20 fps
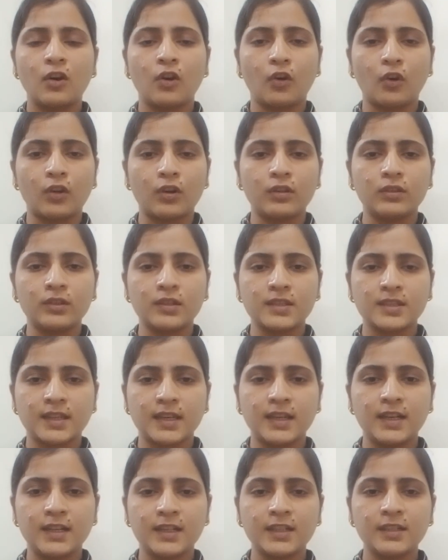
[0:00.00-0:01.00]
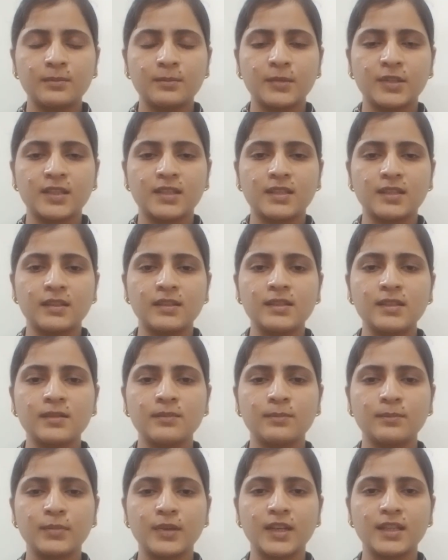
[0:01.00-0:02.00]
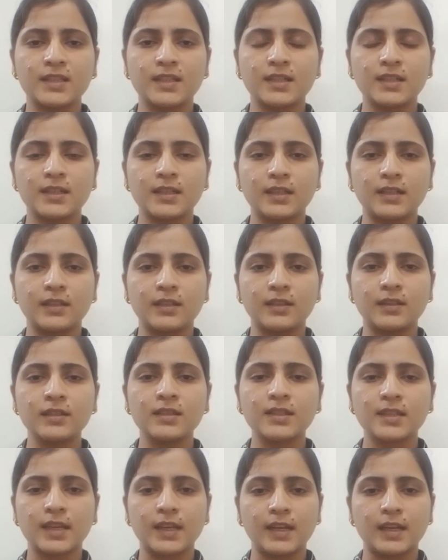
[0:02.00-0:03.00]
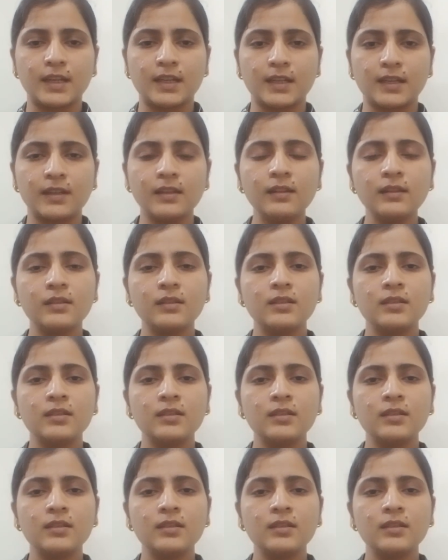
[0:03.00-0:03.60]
or the skeletal muscles present in the skeletal